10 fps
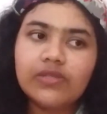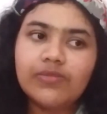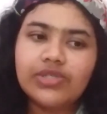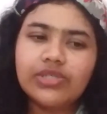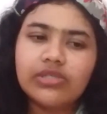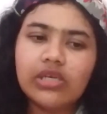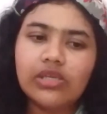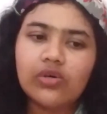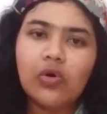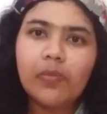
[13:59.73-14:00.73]
which is
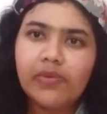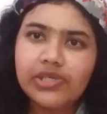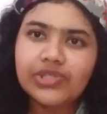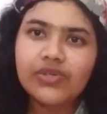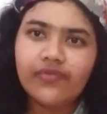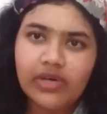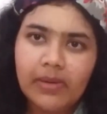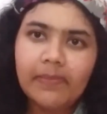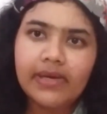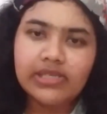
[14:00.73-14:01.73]
incorporation of
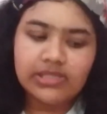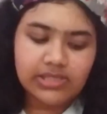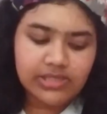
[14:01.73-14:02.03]
companies.